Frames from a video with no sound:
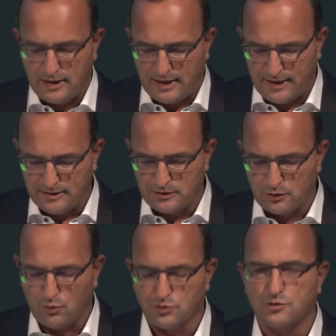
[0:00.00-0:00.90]
and
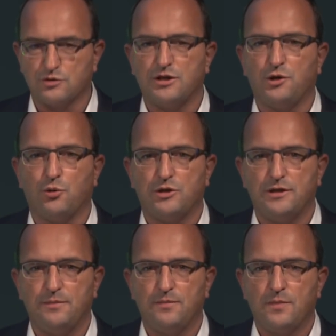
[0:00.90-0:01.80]
also security.
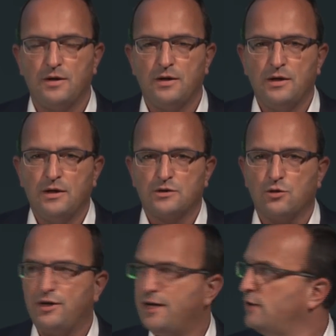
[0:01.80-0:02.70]
So
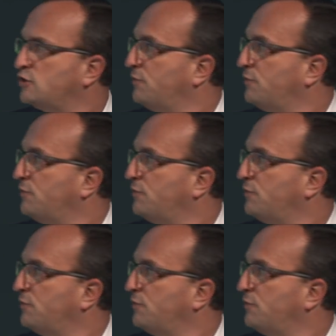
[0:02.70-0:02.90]
on the energy